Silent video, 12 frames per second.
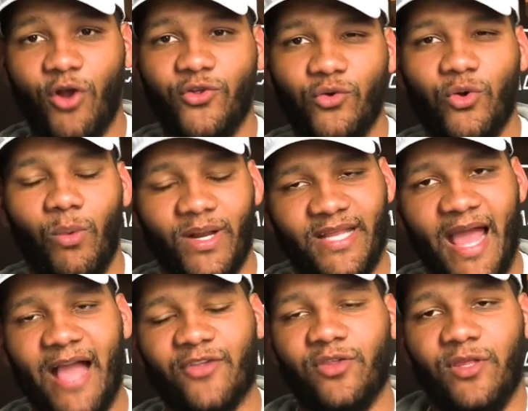are you going
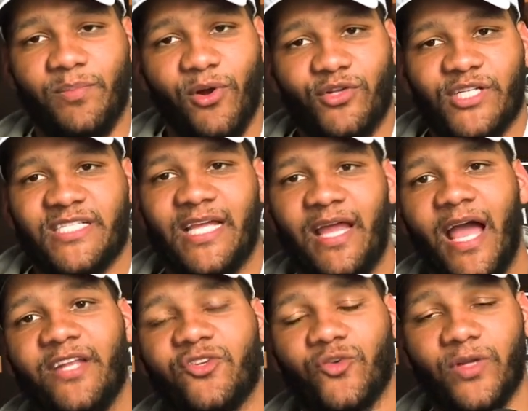to actually purchase that
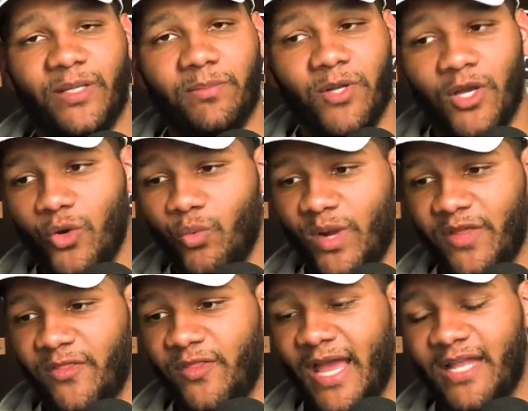ice cream
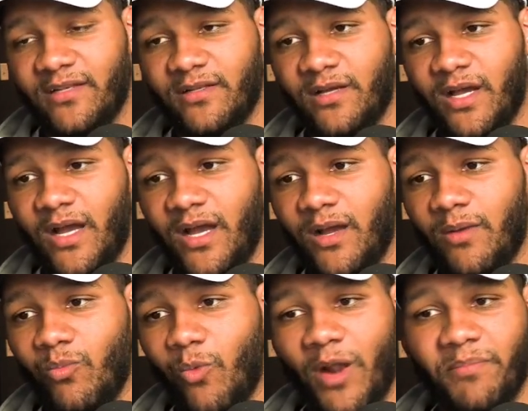with that uh,
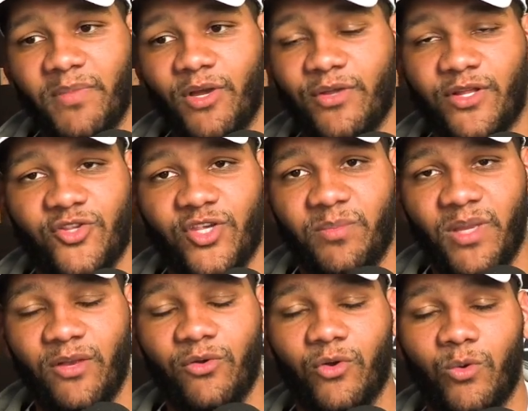one million
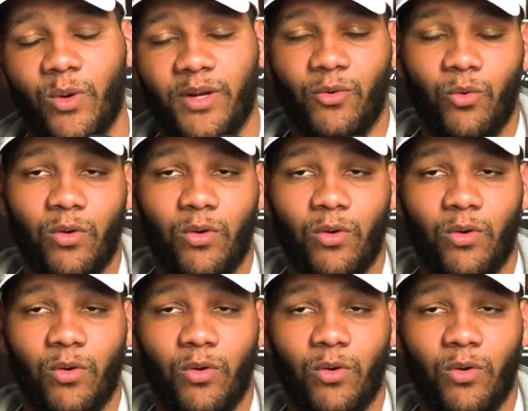Shiba Inu coin?